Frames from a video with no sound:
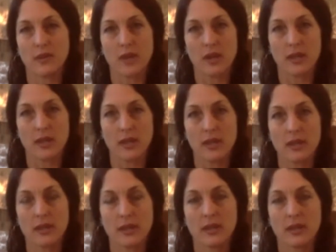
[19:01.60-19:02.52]
Kali
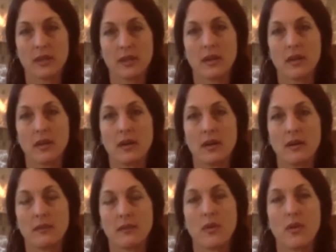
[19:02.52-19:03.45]

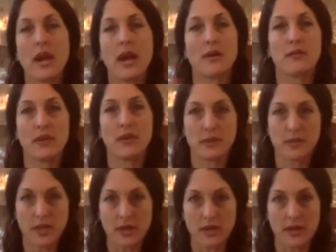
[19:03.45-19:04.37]
or how I
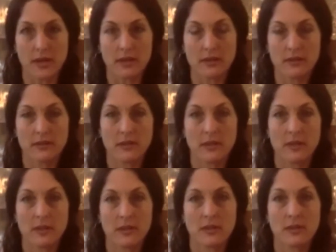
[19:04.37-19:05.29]
found Tara,
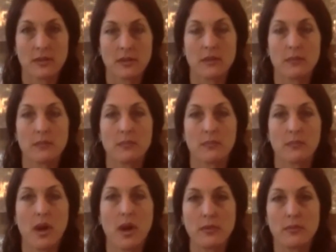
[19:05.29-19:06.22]

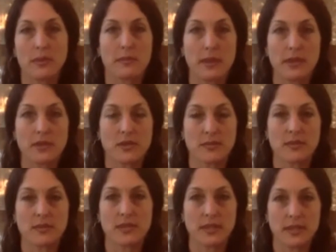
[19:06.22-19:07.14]
probably my
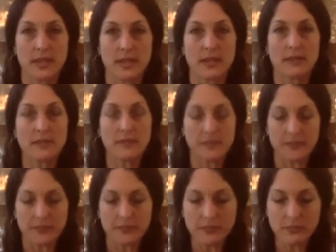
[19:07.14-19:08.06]
trips to India.
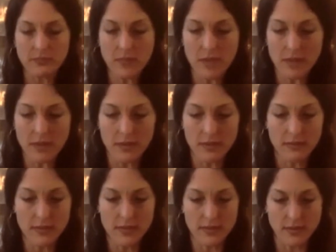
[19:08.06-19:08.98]

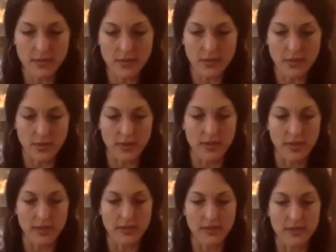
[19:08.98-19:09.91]
Different story,
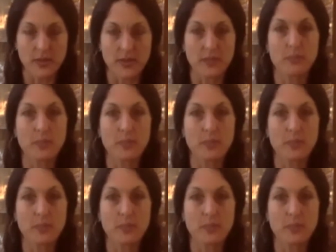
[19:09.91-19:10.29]
not this one.